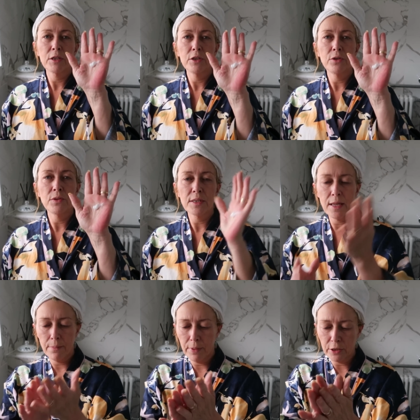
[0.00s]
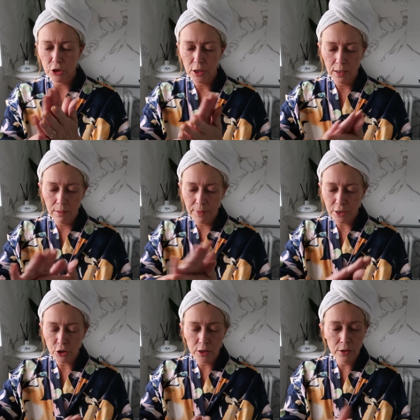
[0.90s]
going to use that much. I'm
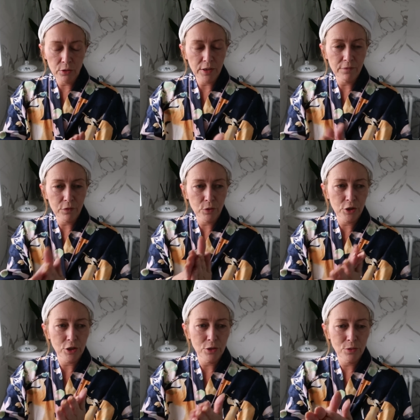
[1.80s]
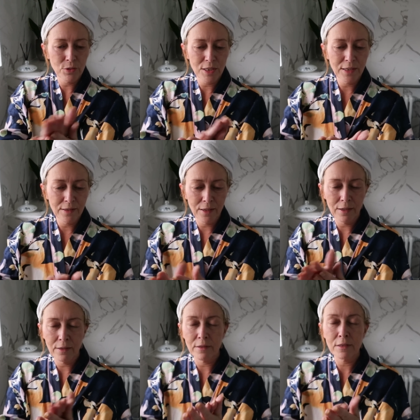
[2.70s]
actually looking forward to using
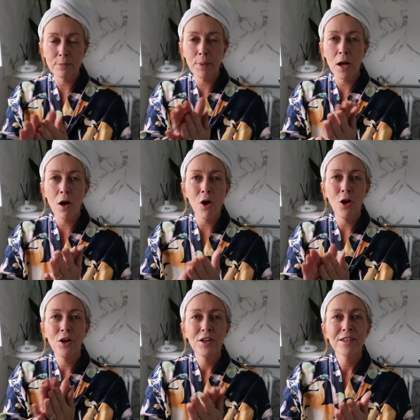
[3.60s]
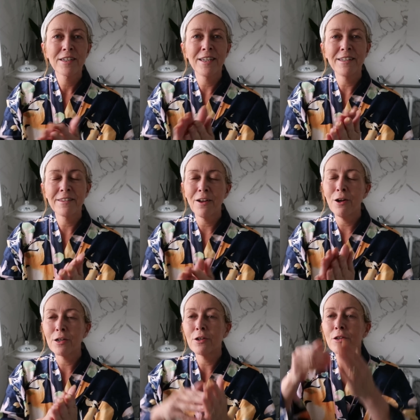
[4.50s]
a spa kit
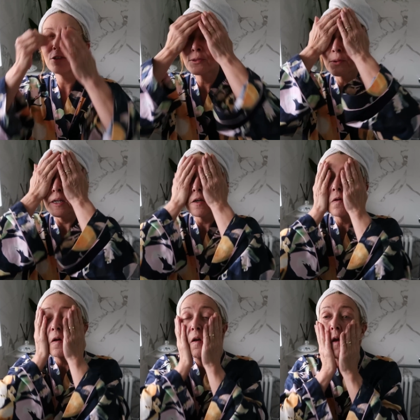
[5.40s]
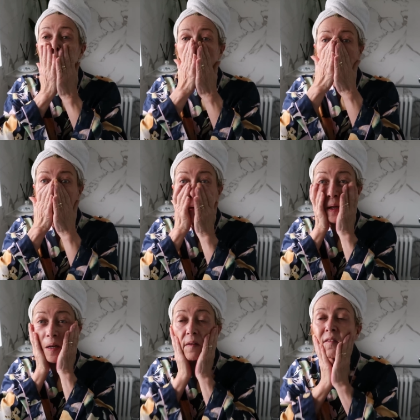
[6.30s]
that I got as well.
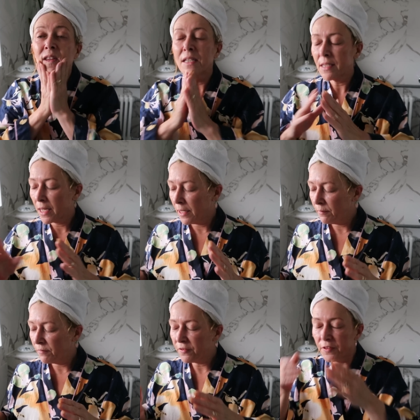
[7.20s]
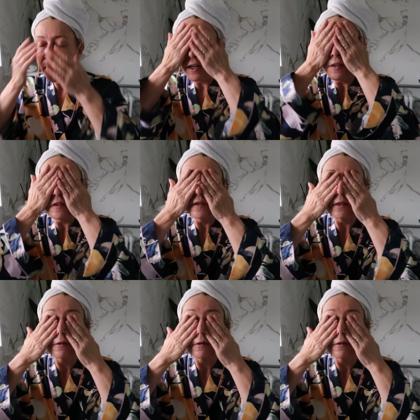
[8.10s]
But this came first,